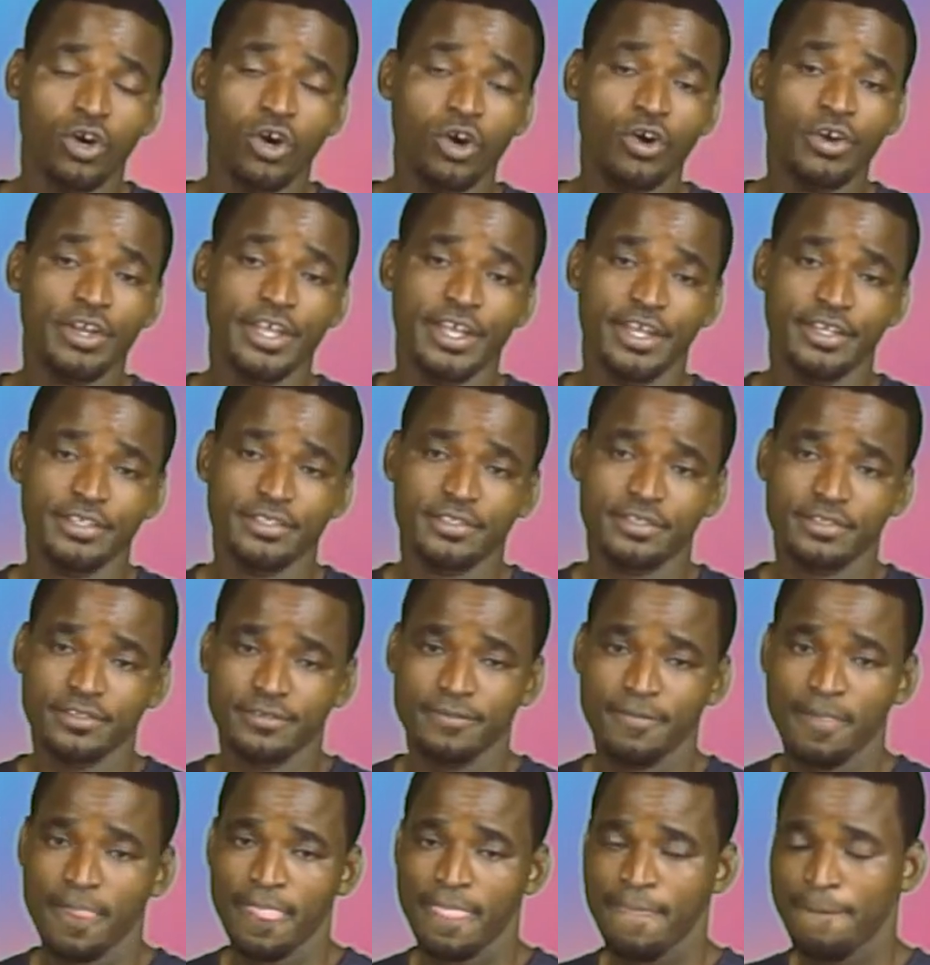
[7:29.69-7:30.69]
audience,
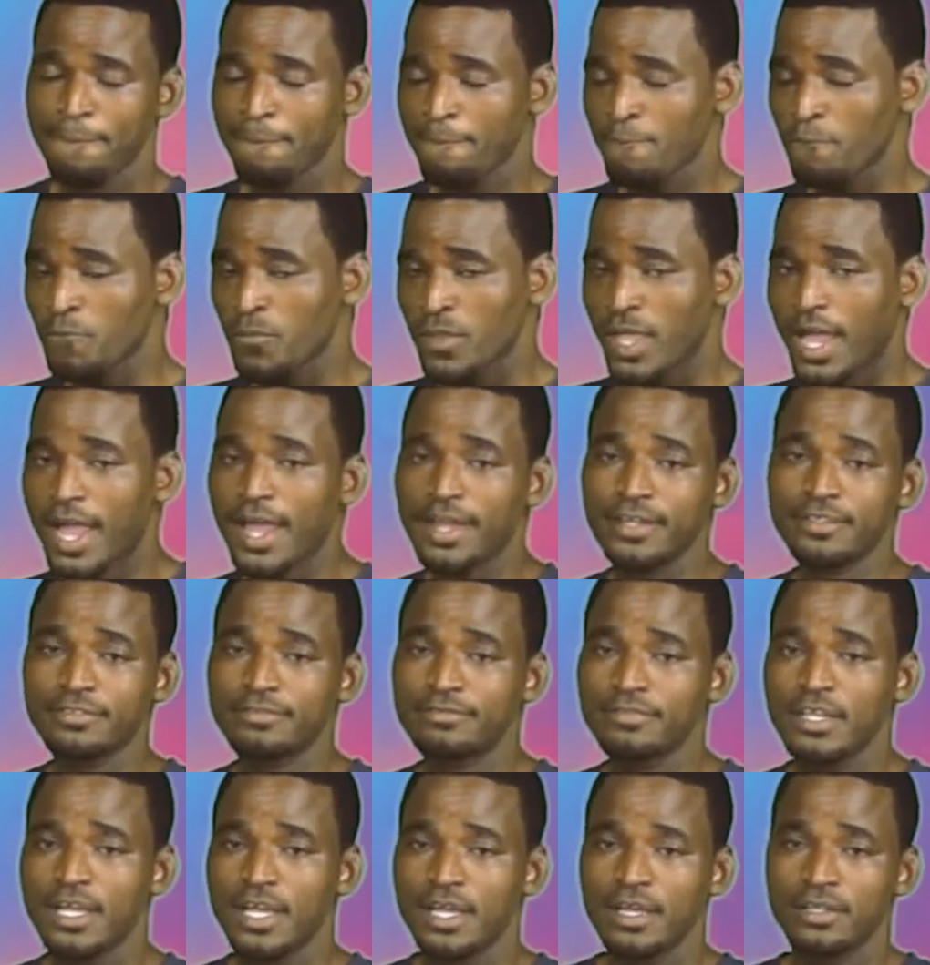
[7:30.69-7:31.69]

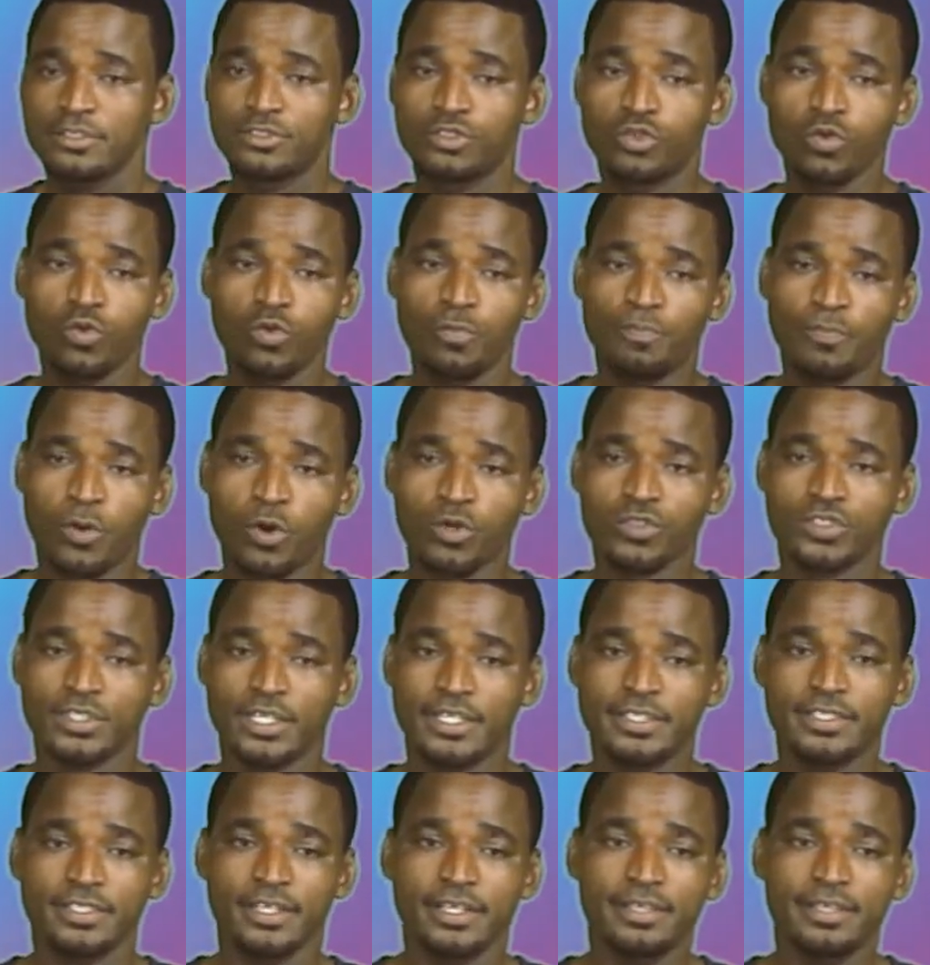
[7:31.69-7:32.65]
and do post that